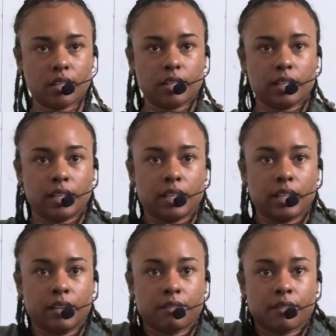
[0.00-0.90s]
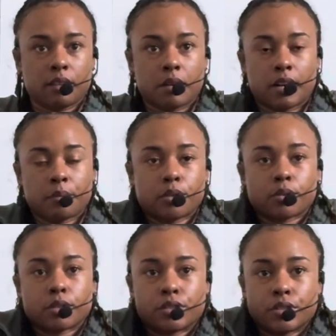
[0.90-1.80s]
Lift them up
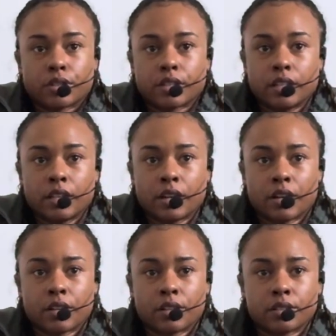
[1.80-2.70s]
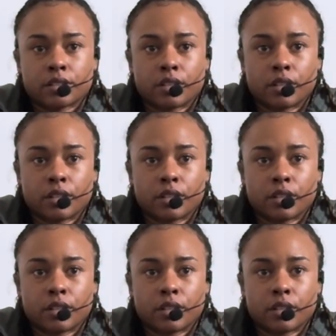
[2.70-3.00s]
towards your ears.